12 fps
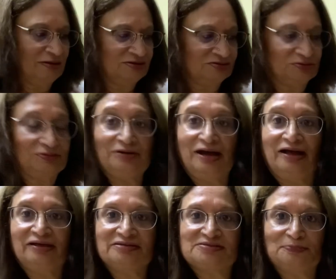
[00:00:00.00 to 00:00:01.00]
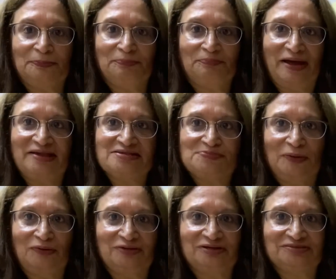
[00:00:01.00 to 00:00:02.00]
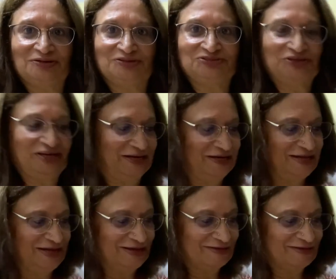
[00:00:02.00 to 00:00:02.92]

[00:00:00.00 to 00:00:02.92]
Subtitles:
So our spice powder is also ready.